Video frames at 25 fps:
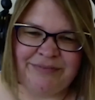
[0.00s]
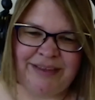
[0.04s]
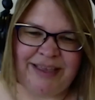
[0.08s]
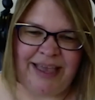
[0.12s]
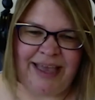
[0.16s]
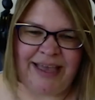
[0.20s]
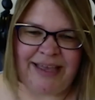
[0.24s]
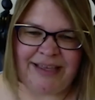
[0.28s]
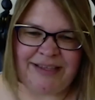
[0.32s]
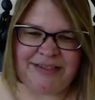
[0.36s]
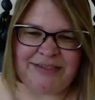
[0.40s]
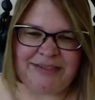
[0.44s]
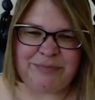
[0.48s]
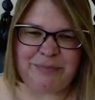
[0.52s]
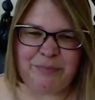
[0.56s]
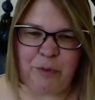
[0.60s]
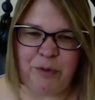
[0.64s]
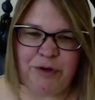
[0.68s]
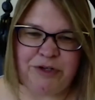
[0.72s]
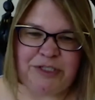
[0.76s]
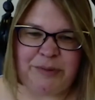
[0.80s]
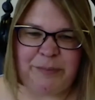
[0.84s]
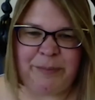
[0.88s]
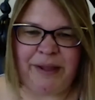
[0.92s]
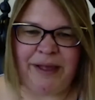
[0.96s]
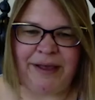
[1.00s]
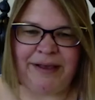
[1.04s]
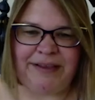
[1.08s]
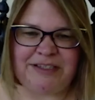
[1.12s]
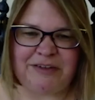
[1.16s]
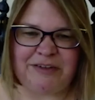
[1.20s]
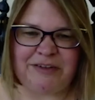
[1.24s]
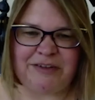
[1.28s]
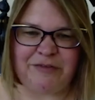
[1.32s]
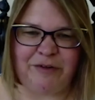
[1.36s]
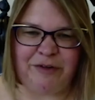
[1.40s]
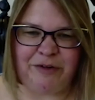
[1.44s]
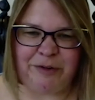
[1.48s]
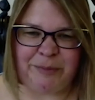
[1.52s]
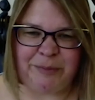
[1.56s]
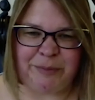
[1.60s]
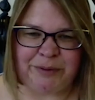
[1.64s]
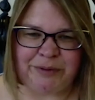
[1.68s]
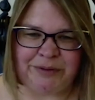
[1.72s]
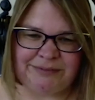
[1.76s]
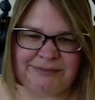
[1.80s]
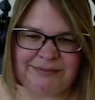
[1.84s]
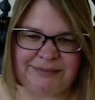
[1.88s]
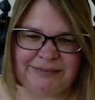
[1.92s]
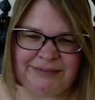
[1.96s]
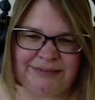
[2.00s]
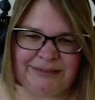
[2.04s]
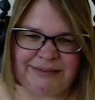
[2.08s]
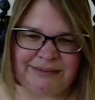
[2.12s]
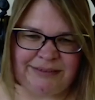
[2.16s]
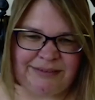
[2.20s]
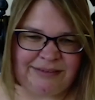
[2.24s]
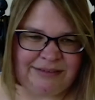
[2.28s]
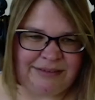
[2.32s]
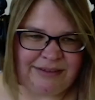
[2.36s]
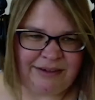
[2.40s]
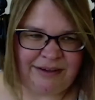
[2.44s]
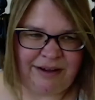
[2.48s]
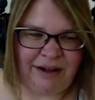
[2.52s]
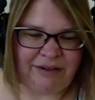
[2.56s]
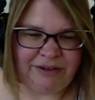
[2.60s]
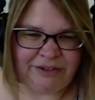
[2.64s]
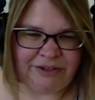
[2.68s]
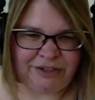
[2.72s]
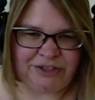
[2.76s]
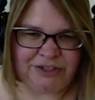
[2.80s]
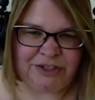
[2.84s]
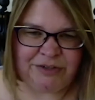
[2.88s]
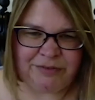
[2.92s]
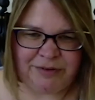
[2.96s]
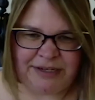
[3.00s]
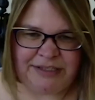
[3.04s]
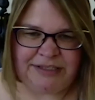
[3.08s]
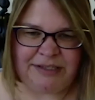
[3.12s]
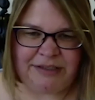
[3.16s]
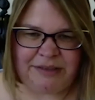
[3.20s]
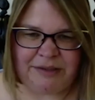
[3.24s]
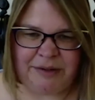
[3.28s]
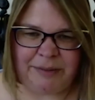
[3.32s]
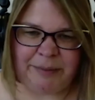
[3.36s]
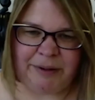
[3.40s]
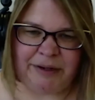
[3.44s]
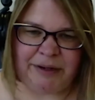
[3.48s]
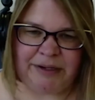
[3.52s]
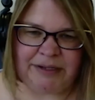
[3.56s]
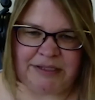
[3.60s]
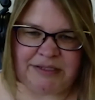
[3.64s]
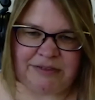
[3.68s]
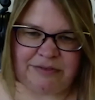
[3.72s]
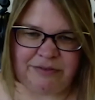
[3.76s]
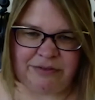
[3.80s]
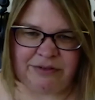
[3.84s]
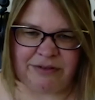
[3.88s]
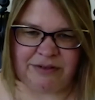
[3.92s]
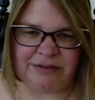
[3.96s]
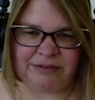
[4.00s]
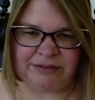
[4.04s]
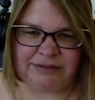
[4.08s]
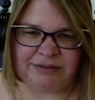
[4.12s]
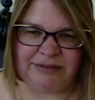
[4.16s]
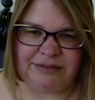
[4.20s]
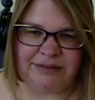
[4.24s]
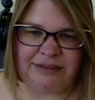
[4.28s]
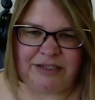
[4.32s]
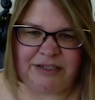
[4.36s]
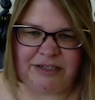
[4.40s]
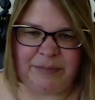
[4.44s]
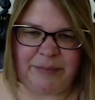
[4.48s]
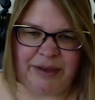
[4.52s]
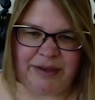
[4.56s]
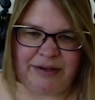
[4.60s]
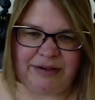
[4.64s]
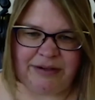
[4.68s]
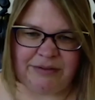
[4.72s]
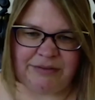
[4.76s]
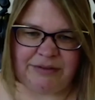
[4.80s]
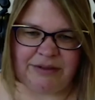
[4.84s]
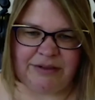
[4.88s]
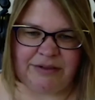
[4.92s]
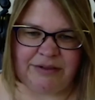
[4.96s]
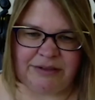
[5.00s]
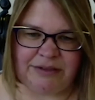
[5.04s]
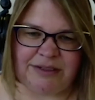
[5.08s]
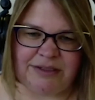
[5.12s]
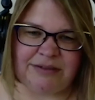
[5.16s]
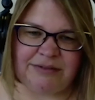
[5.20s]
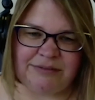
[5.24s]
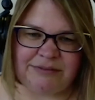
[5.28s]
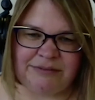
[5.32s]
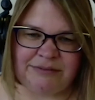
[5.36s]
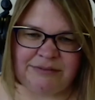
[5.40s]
as more supply is available, the colleges are raising their price for the demand out there. So